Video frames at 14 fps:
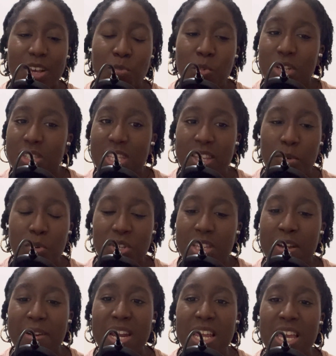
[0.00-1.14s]
Was
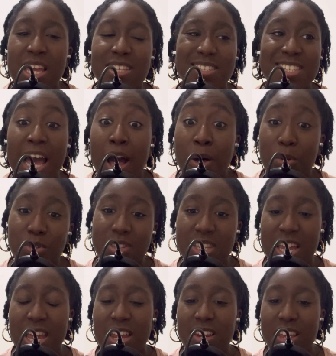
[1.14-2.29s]
there any doubt
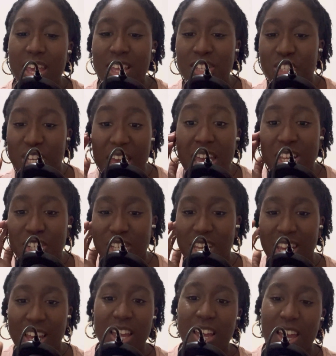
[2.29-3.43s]
in
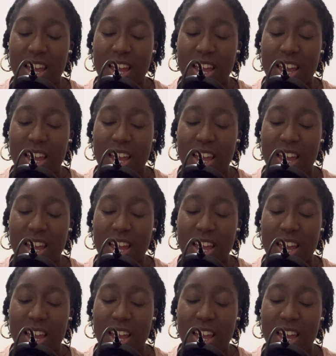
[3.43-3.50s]
changing